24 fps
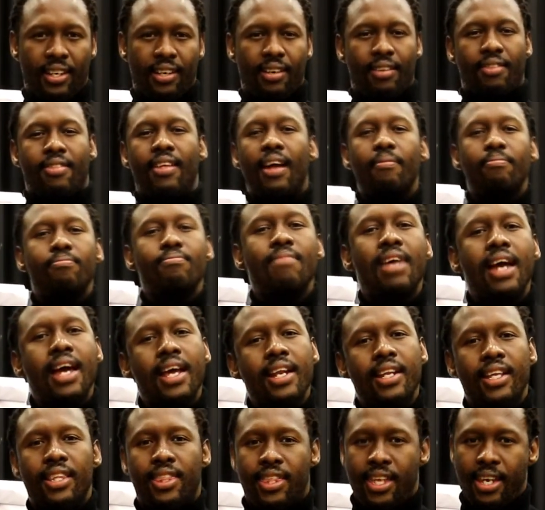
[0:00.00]
There are
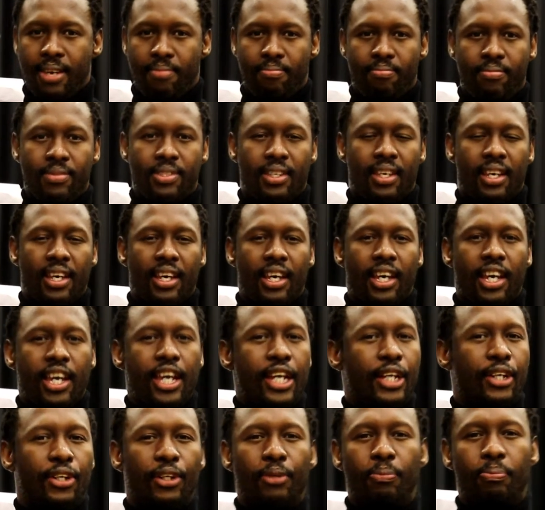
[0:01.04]
many themes.
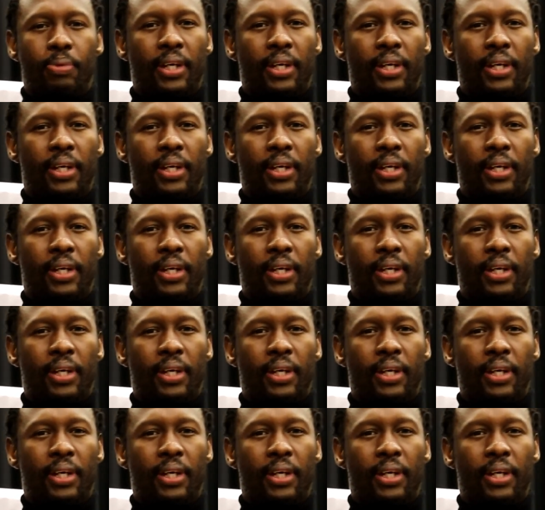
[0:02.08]
It could